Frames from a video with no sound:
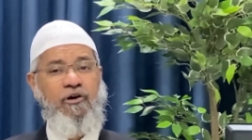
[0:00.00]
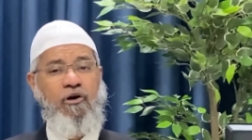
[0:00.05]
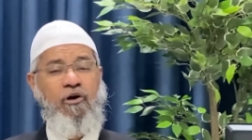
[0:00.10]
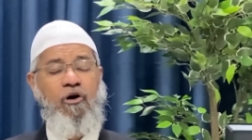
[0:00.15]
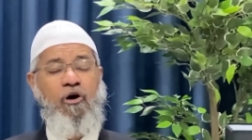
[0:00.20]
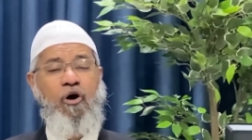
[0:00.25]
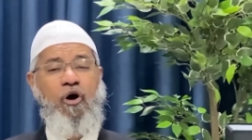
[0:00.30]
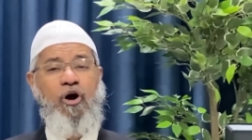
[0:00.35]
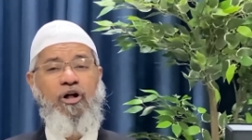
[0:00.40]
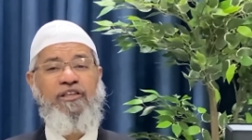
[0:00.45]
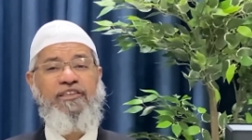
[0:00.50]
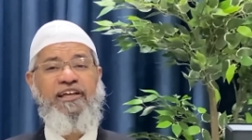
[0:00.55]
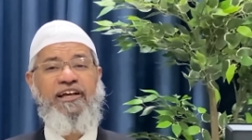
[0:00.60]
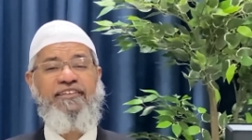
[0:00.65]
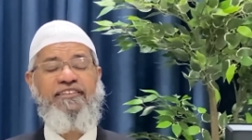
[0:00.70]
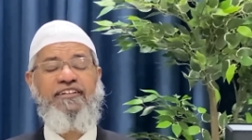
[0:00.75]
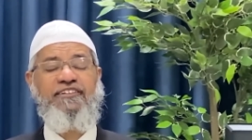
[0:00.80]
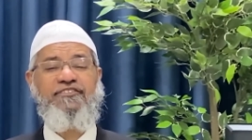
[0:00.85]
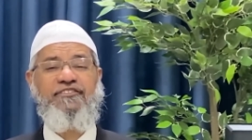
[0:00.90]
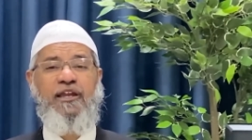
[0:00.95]
all the
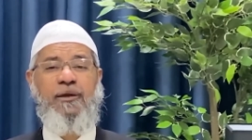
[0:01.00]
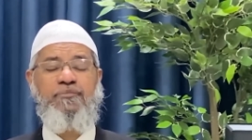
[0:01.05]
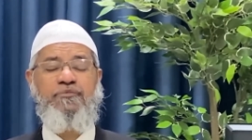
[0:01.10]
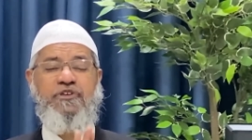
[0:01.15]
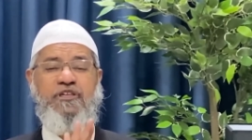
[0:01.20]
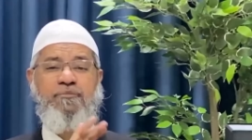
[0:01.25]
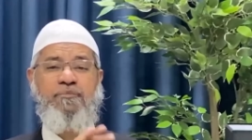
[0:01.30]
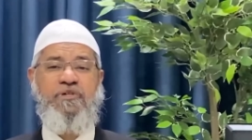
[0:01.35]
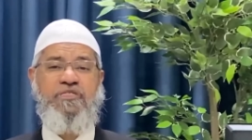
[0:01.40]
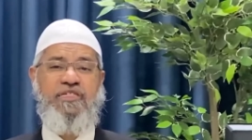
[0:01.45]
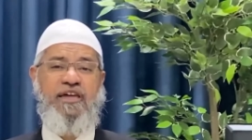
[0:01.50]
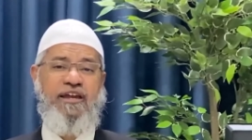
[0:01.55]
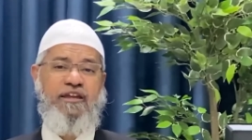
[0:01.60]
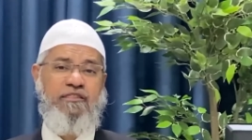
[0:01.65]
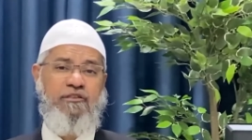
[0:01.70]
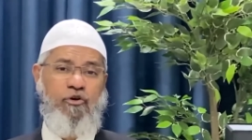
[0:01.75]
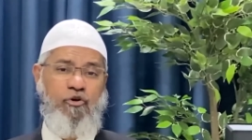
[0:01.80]
other scriptures besides the